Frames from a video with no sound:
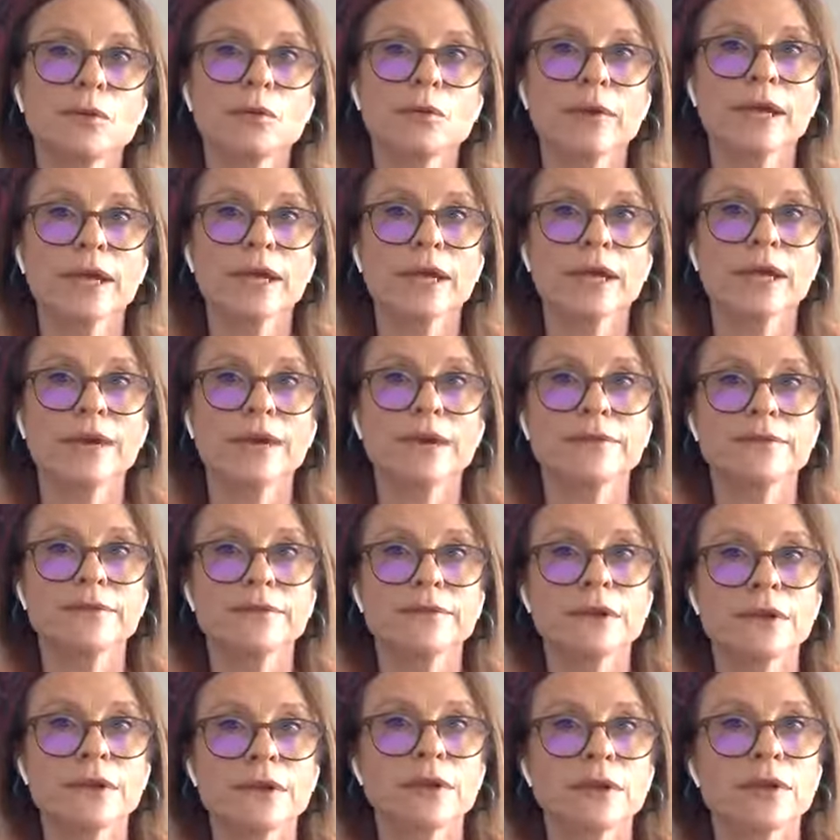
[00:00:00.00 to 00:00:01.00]
We have
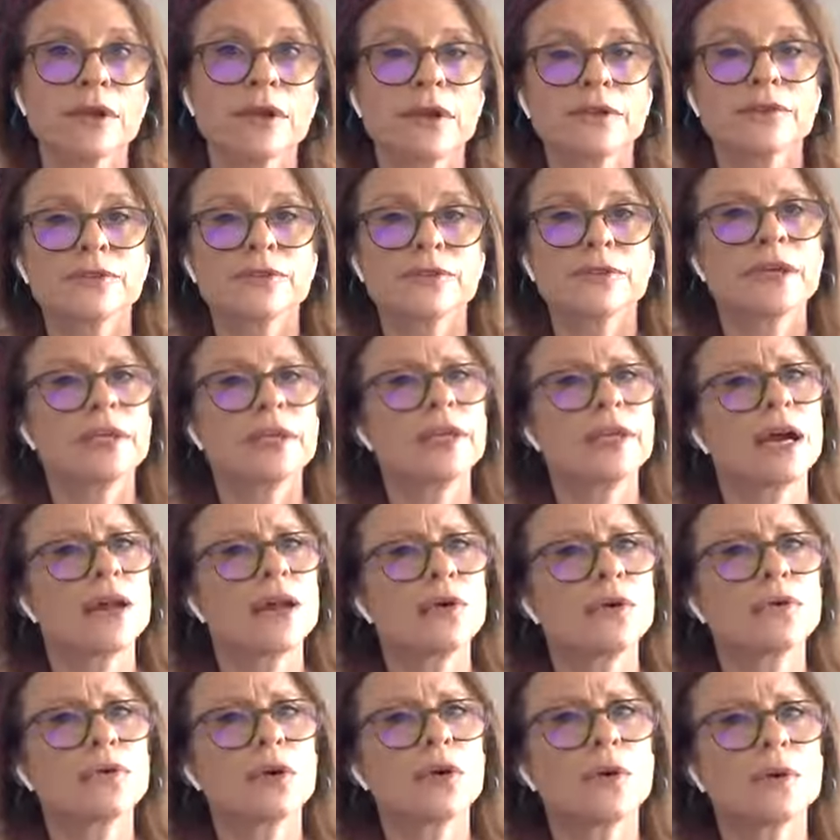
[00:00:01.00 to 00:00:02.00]
a loss, and
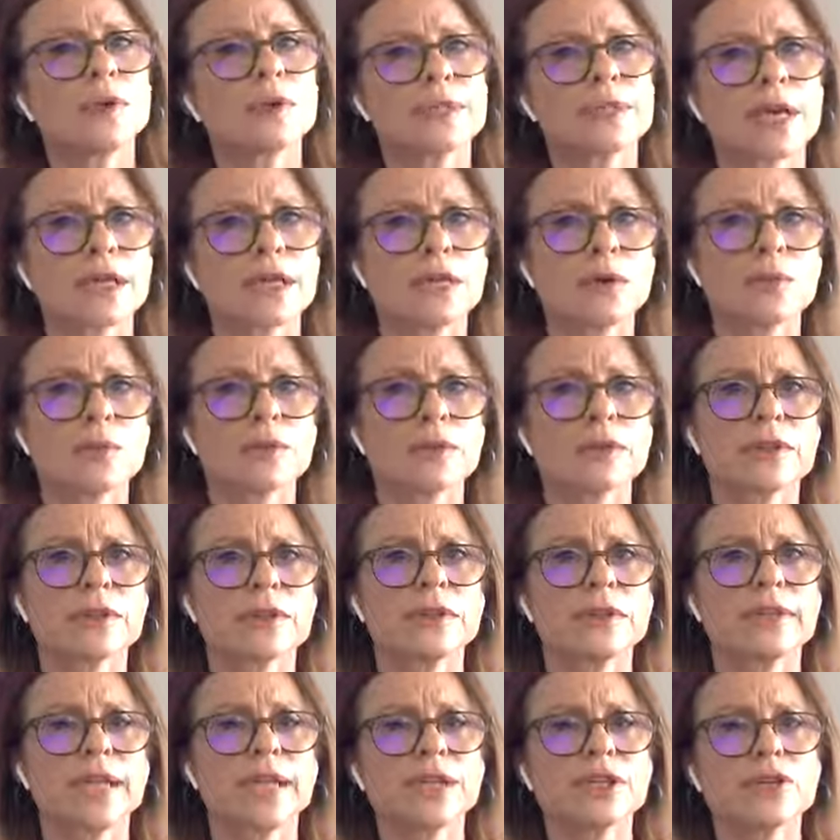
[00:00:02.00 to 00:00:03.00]
I don't know exactly what
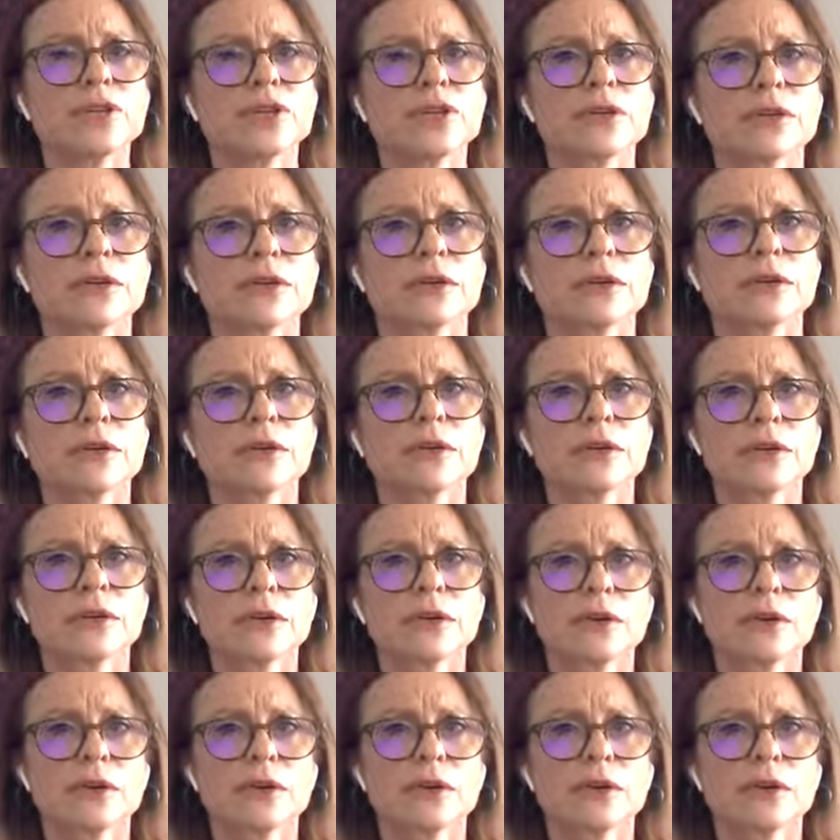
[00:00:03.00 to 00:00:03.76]
the nature